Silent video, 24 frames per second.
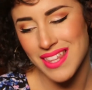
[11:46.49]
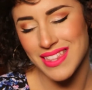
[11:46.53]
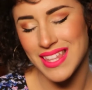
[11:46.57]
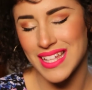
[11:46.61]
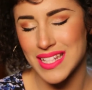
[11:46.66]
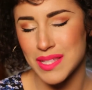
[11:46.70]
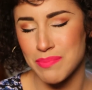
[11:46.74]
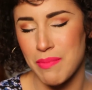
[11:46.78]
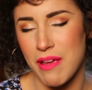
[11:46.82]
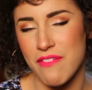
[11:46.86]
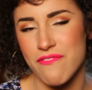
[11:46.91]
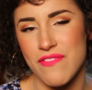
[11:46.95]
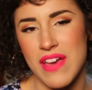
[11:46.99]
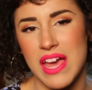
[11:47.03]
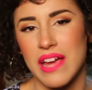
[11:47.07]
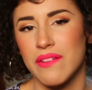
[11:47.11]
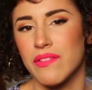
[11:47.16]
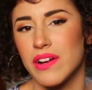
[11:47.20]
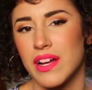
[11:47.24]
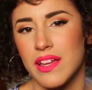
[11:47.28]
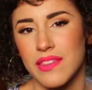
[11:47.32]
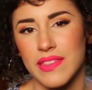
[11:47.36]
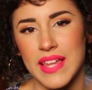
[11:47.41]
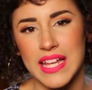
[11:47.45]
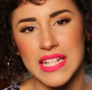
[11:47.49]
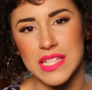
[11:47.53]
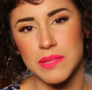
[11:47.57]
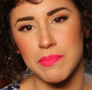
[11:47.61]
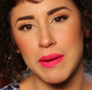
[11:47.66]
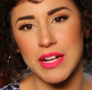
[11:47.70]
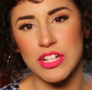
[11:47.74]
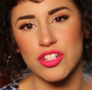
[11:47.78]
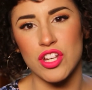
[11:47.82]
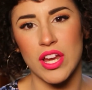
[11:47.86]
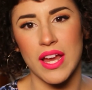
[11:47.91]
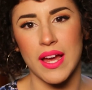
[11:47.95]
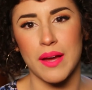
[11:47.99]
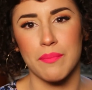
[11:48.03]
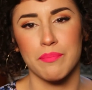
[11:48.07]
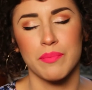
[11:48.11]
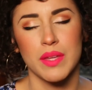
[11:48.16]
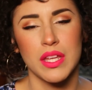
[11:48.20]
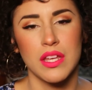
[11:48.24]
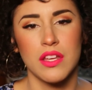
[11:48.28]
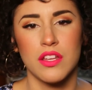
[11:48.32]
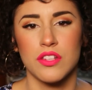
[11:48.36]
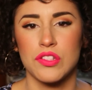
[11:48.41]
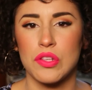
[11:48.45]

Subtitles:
That's my favorite. That's my jam.